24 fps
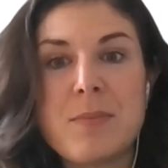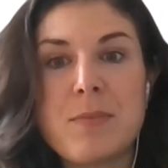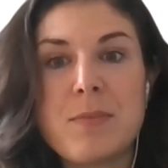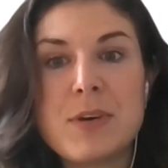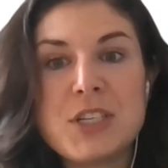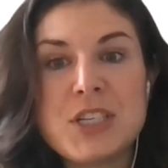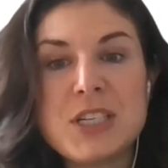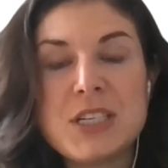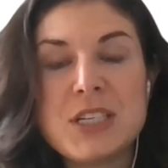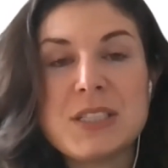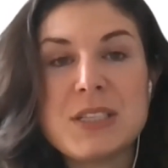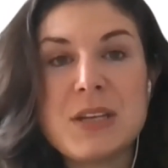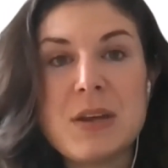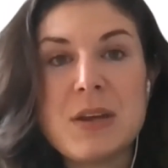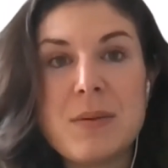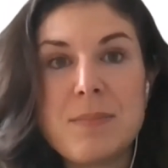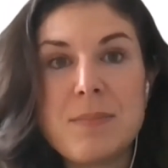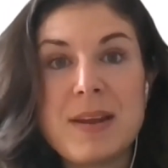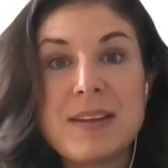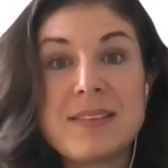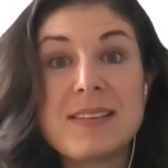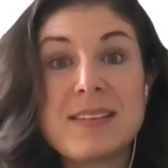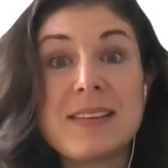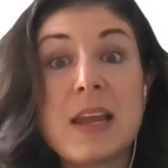which is
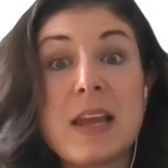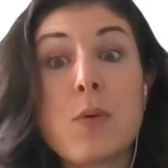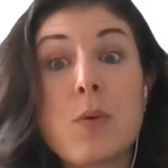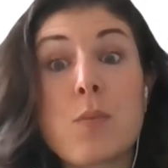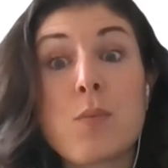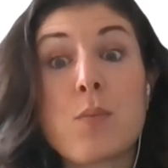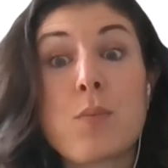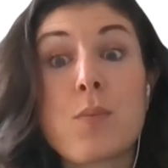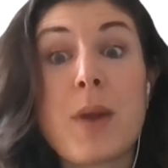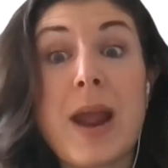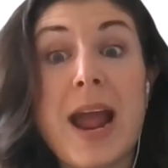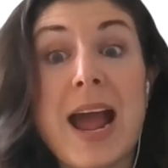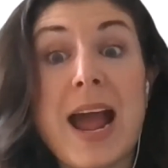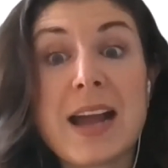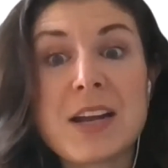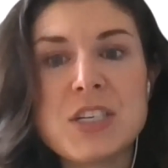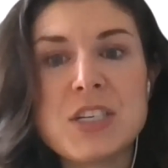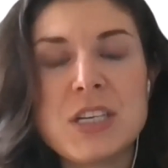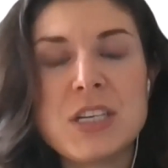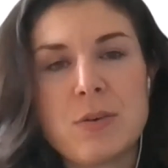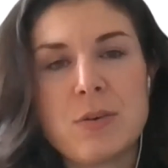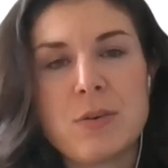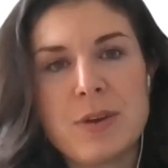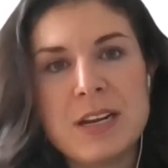basically
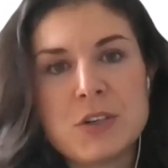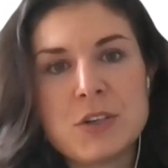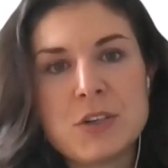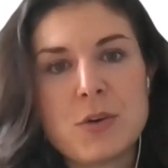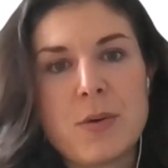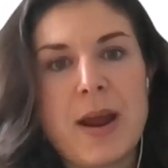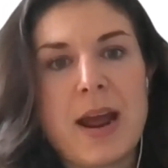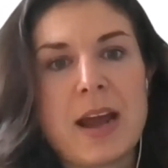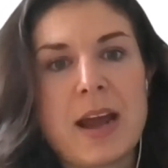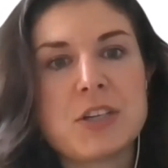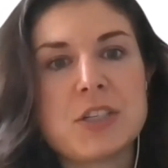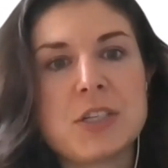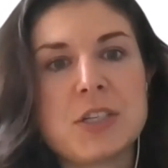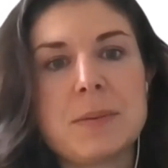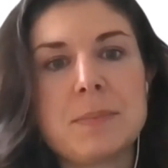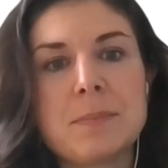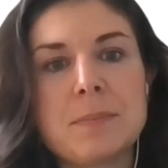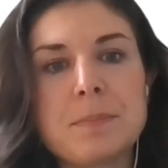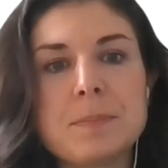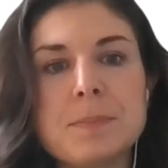reaction or interaction.